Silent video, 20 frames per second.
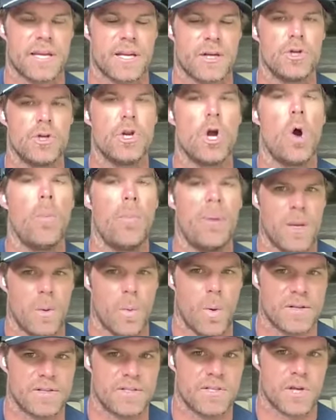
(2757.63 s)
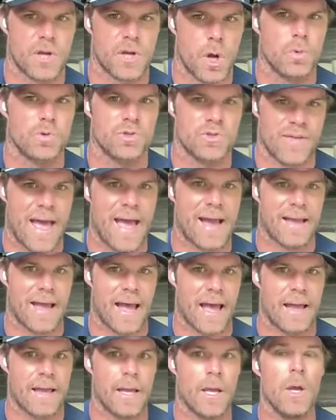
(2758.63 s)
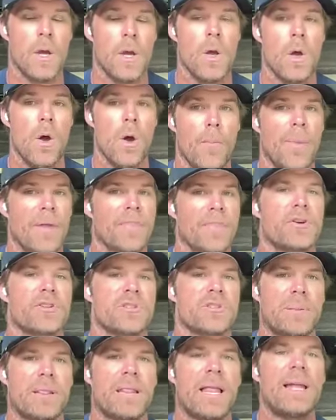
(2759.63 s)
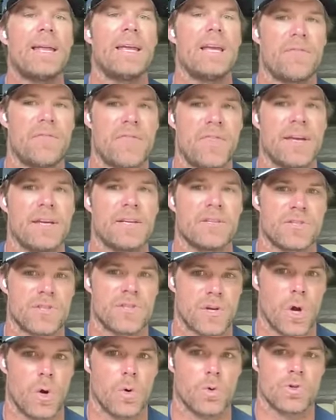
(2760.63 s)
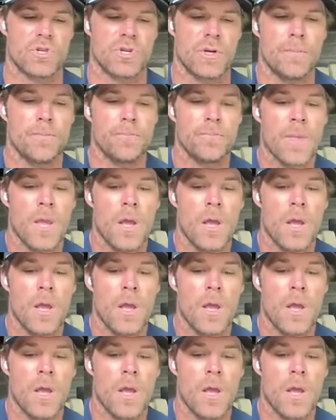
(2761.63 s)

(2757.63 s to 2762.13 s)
Like nobody wants to coach that guy, but there's plenty of things to coach.